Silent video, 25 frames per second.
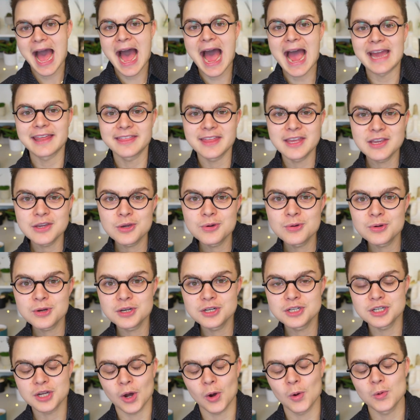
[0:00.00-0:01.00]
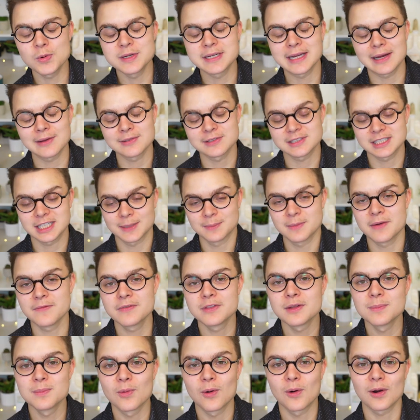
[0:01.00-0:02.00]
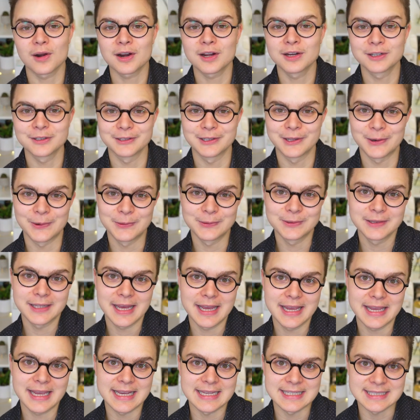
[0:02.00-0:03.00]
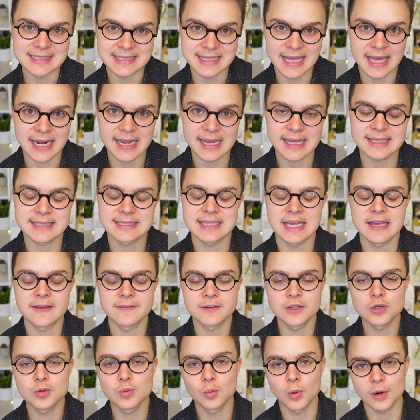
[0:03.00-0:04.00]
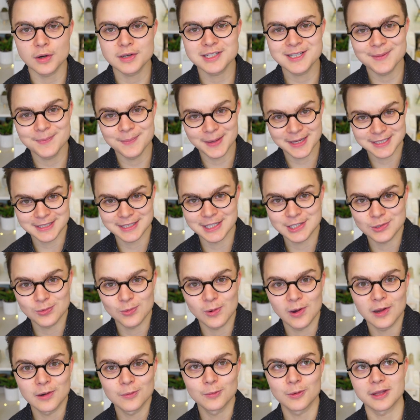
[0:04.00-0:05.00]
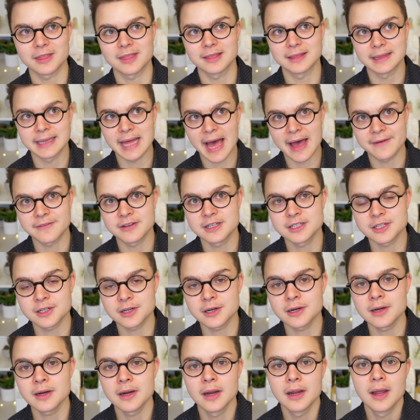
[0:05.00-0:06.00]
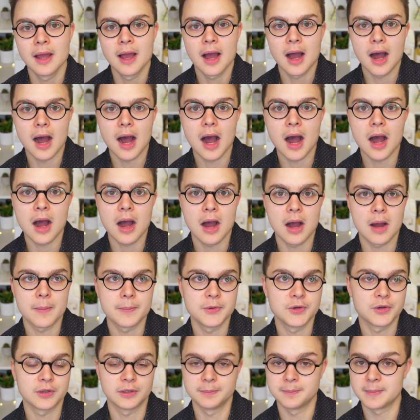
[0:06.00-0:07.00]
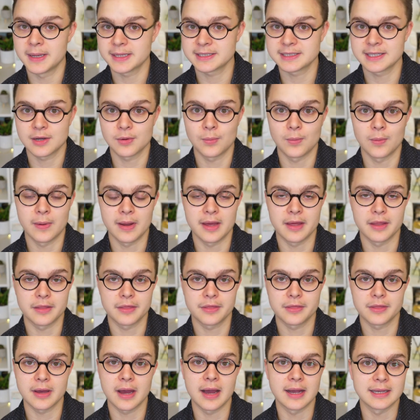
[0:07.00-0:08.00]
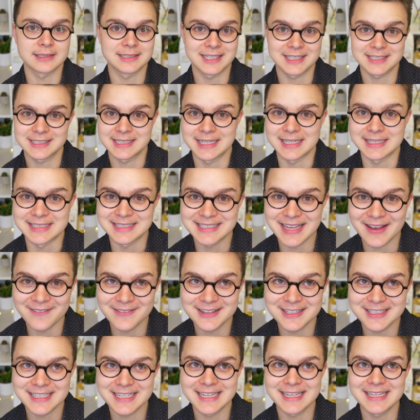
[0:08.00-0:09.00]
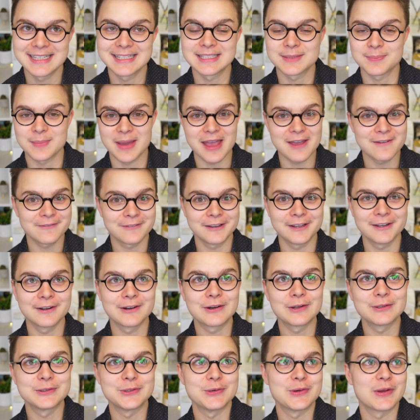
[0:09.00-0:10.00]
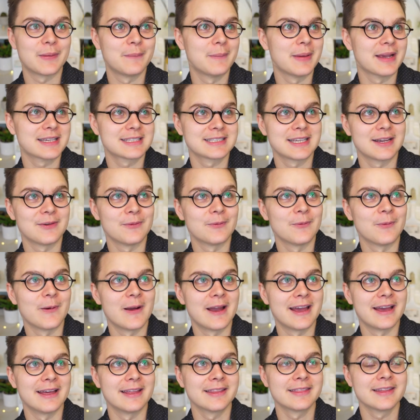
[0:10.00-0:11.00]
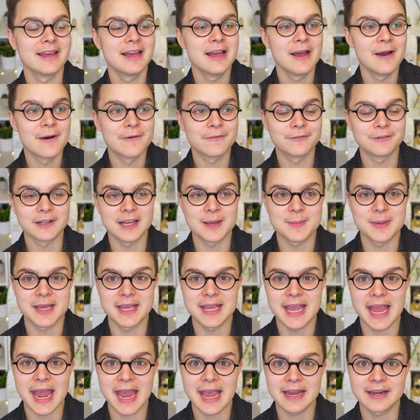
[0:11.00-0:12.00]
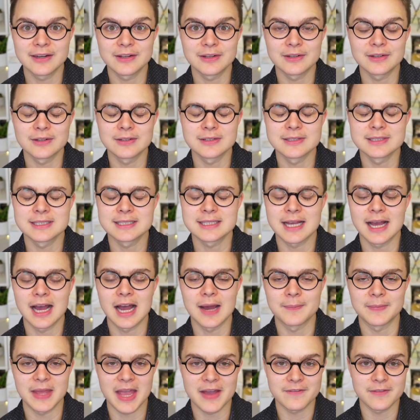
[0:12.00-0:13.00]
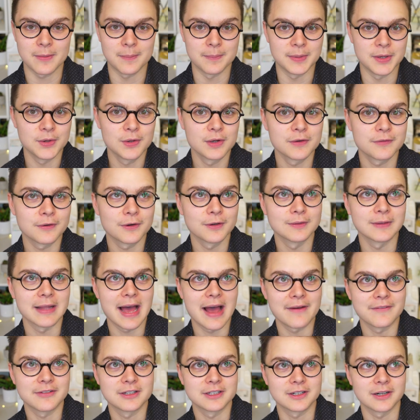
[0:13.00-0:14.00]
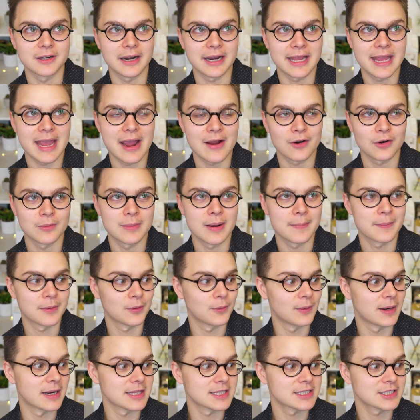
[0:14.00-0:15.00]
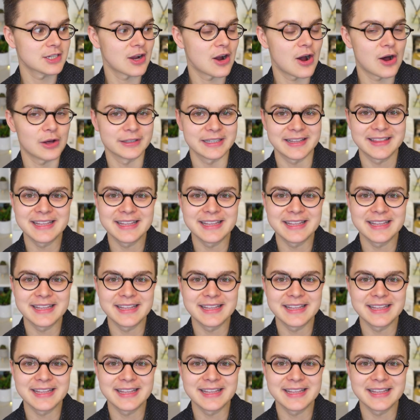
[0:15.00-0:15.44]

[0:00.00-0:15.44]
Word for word: I think you could tone down some of the more cologne-like aesthetics if you were to mix this one with lavender um, you can mix it with uh, 1617's Mayfield. You can mix it with Flaming Candles. Um, they have a beautiful lavender. I can't remember what it's called.